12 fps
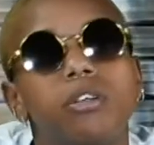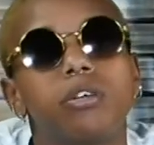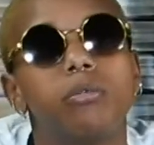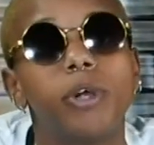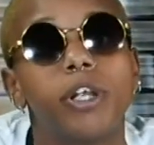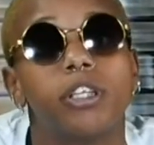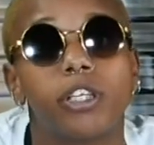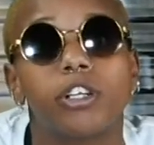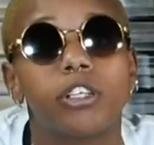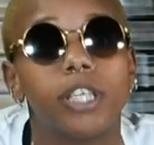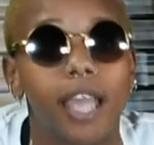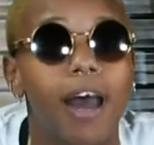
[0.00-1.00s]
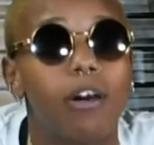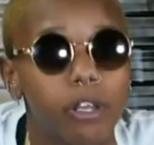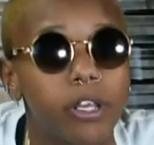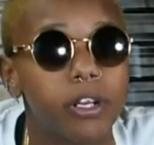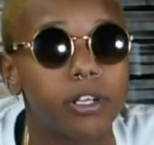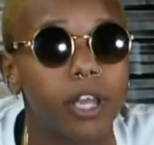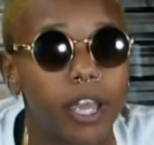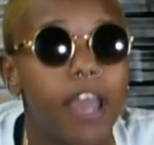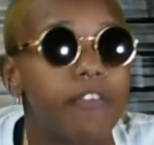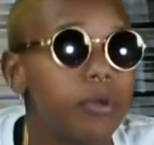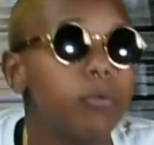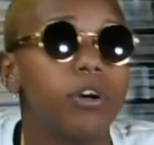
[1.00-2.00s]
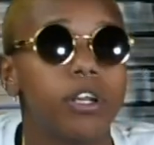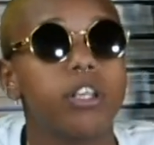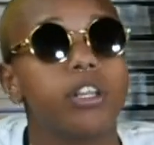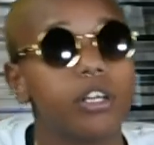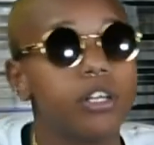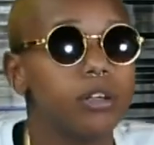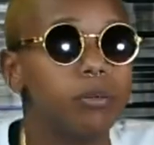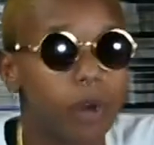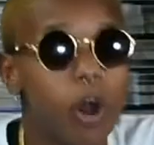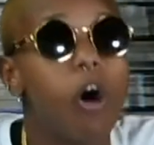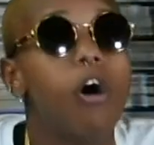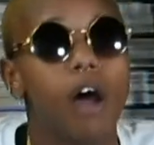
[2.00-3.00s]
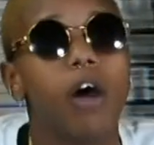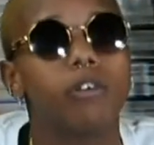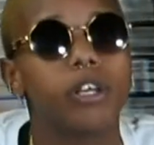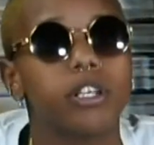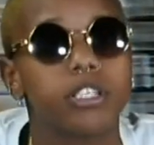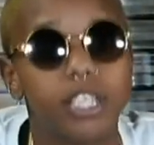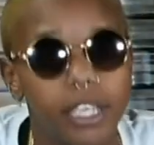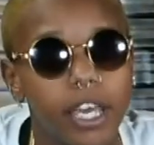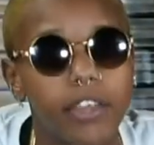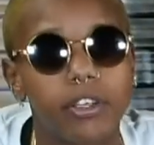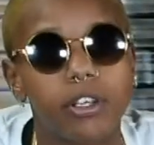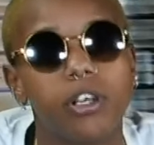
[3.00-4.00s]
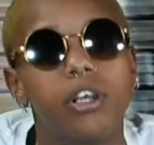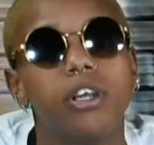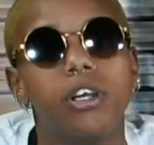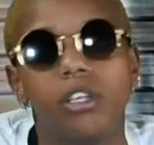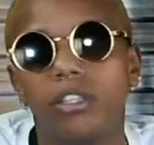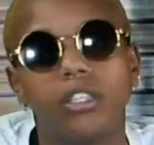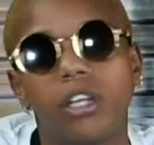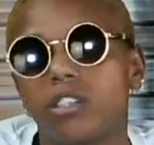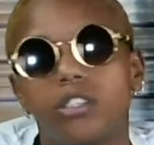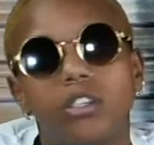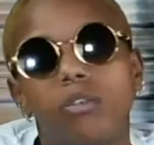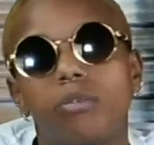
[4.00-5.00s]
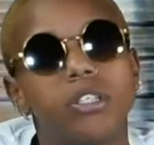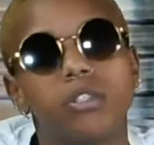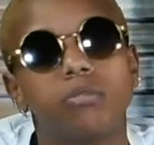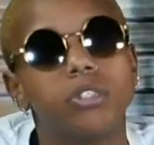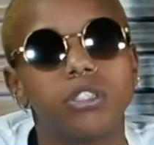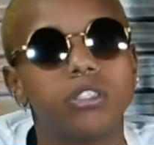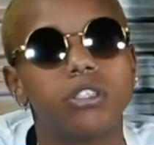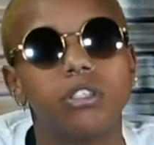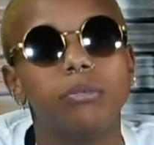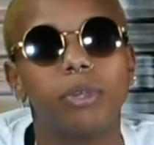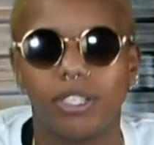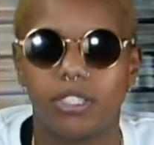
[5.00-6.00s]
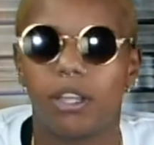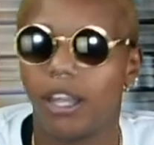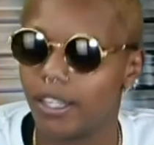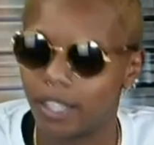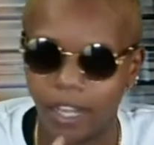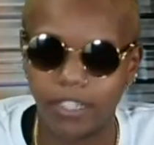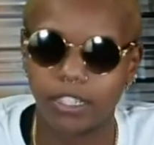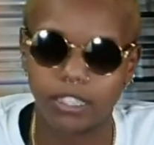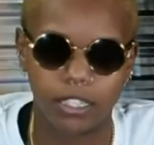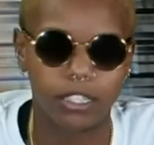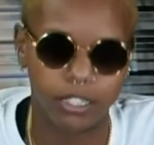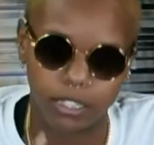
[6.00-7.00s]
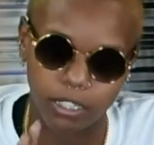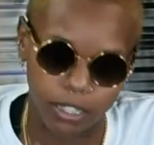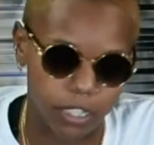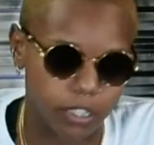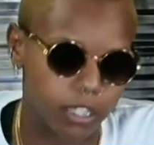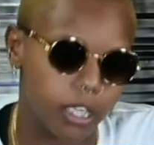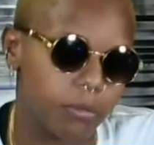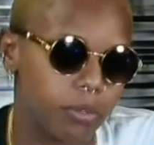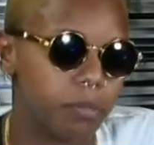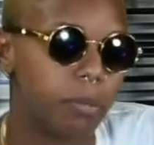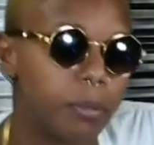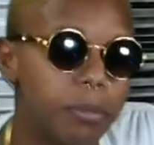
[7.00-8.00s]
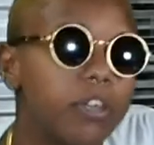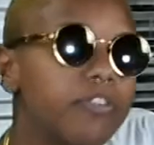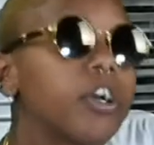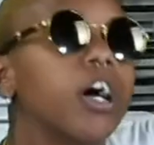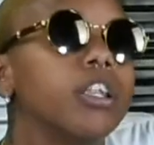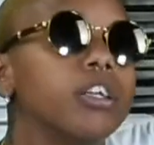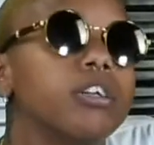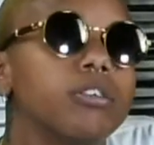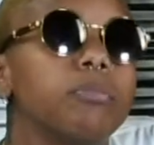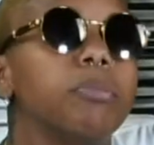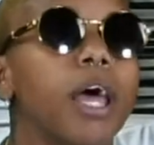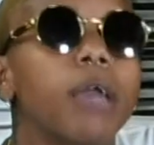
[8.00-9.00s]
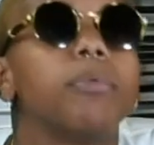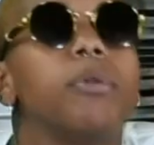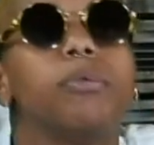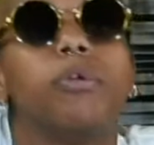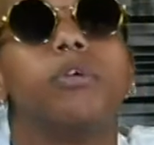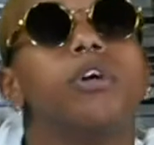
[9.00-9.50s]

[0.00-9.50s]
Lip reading: We are literally out here. Like everyone, we're all out here together. There's no reason we should still be. And that's another thing with people of color, black people.